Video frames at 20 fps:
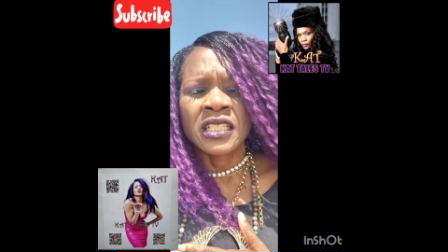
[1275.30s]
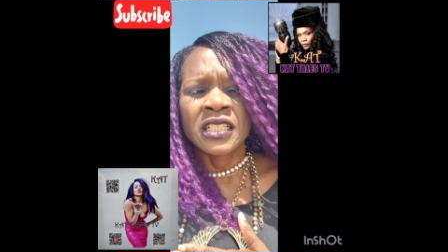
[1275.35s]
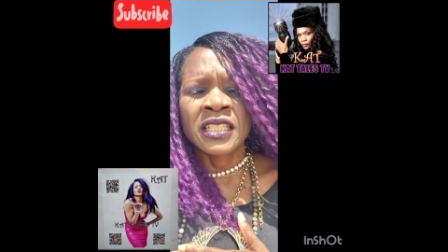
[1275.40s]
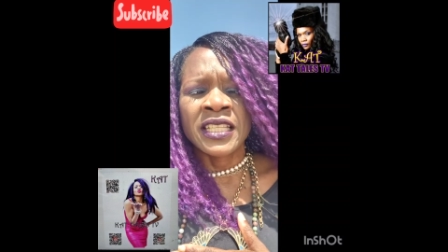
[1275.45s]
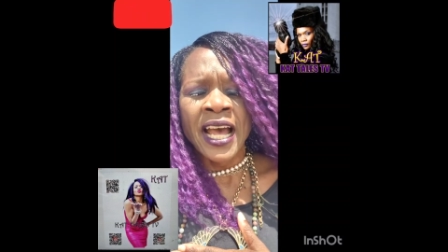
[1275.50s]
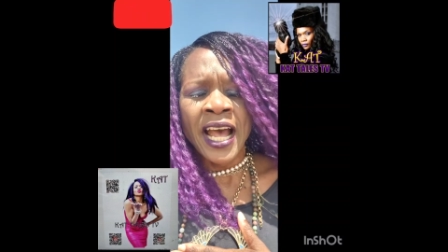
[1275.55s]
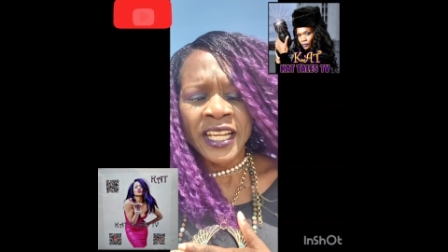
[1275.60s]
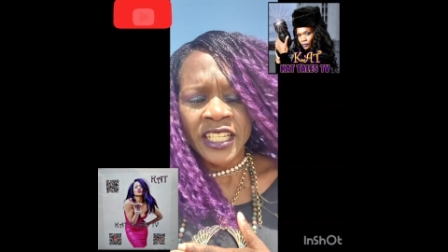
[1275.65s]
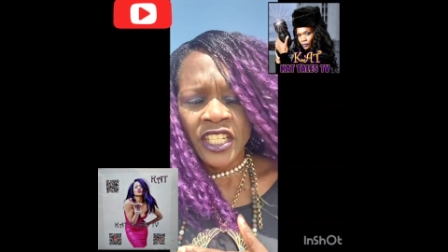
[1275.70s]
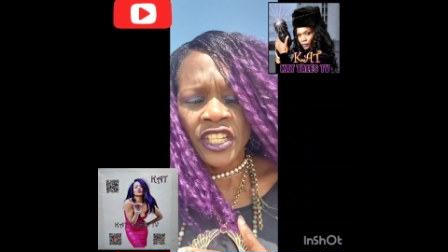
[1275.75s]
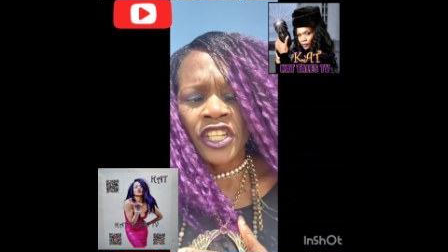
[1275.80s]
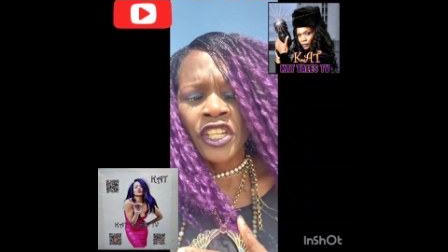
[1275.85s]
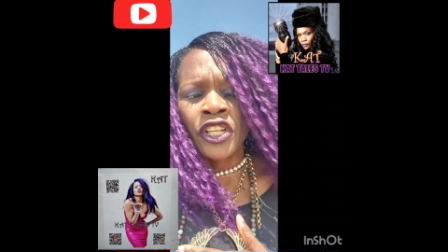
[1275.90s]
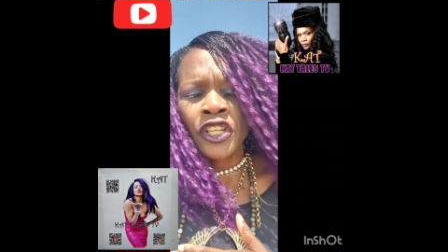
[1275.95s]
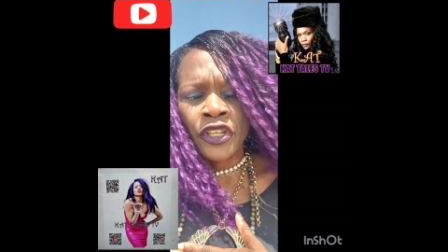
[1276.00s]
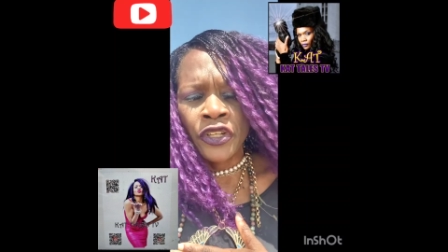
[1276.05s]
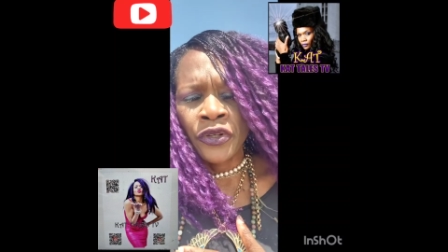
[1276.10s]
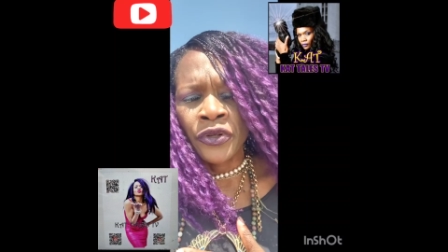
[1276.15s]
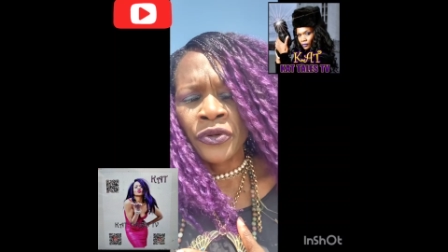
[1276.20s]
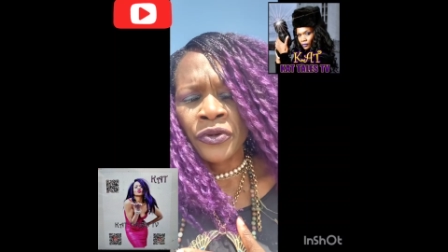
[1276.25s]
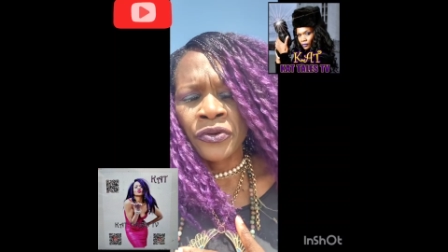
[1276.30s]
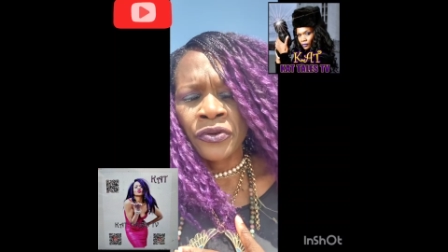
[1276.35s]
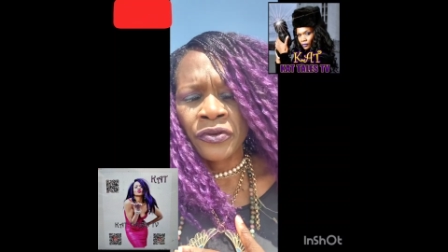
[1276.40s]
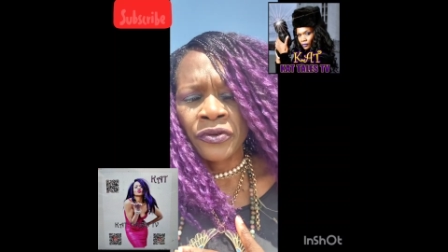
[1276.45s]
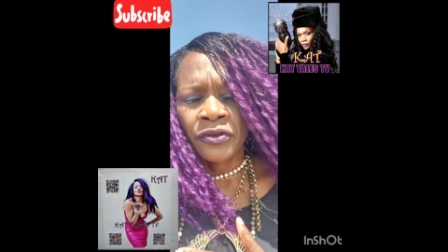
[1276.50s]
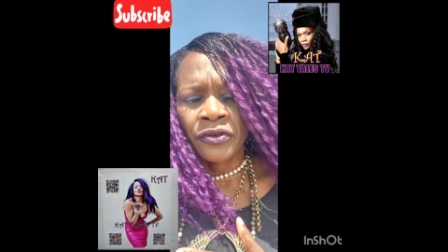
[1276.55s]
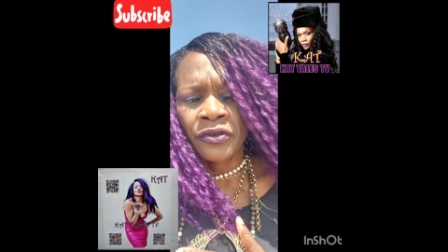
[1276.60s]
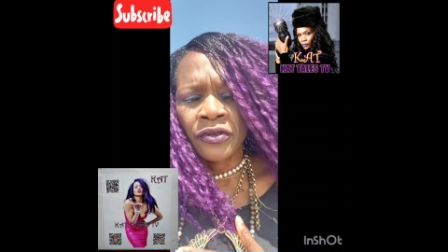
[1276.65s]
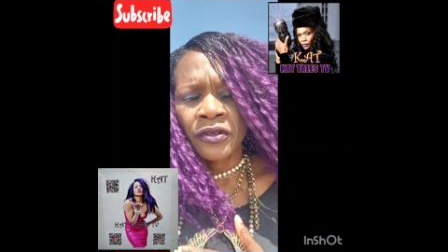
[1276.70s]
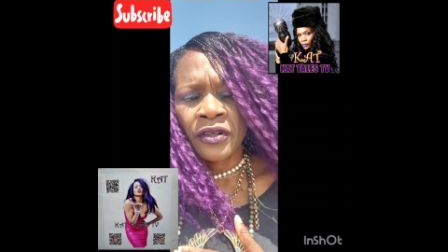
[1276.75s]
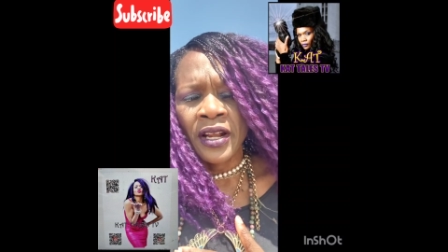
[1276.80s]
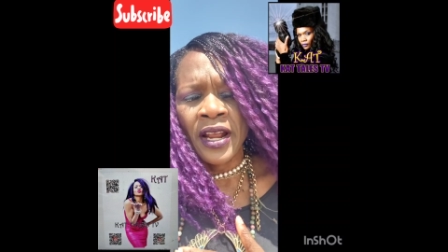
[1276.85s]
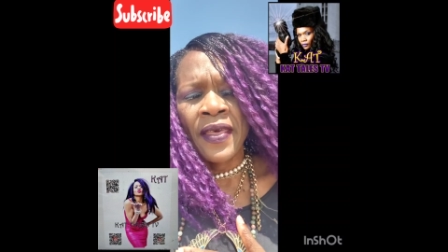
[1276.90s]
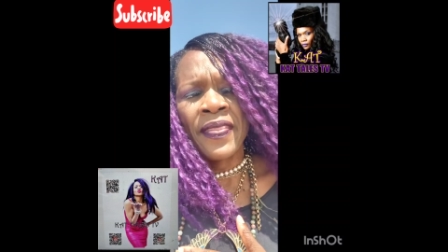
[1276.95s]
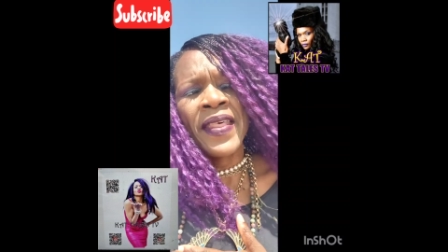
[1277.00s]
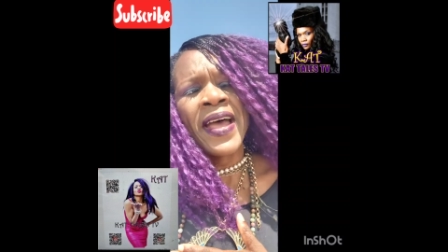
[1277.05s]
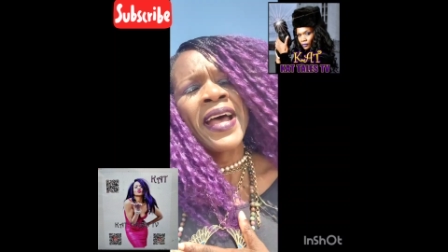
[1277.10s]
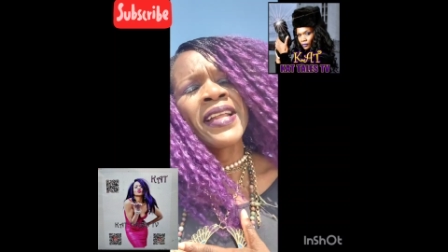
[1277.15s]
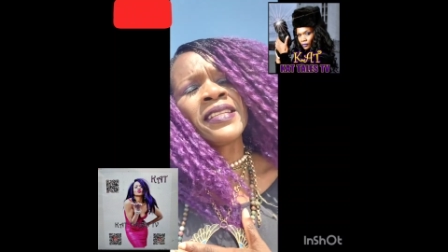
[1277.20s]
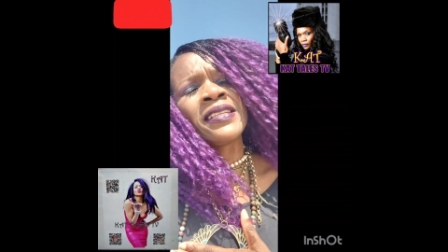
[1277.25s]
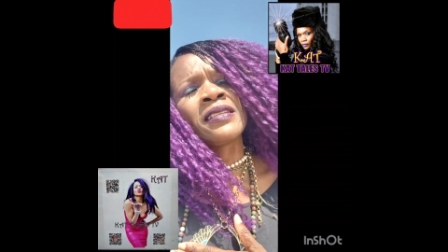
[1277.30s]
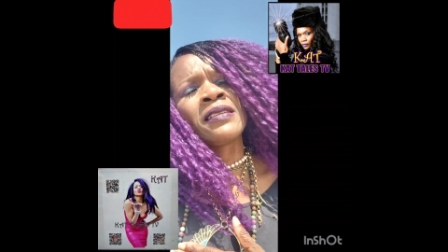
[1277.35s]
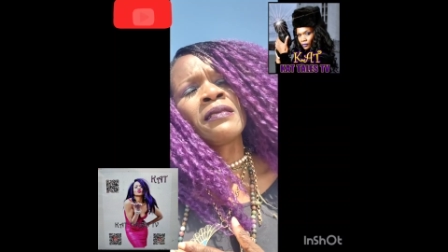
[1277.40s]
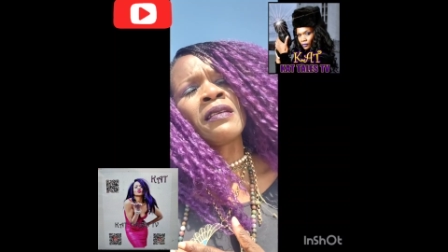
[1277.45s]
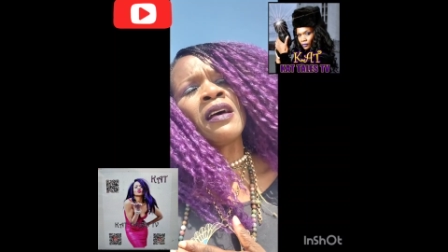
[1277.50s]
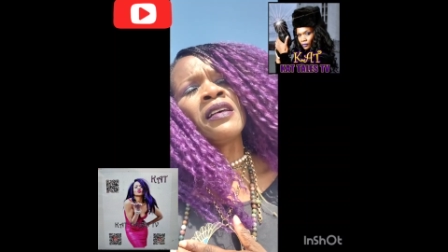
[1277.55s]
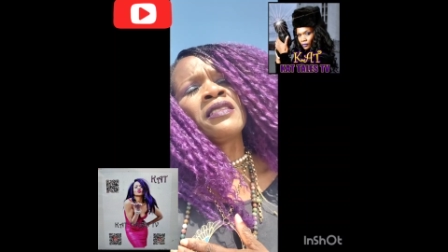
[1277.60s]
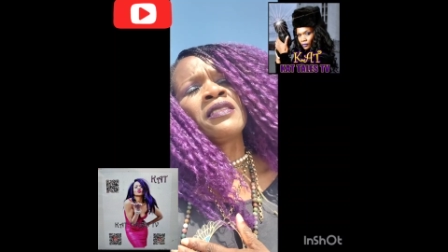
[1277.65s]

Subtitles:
that's you. And that's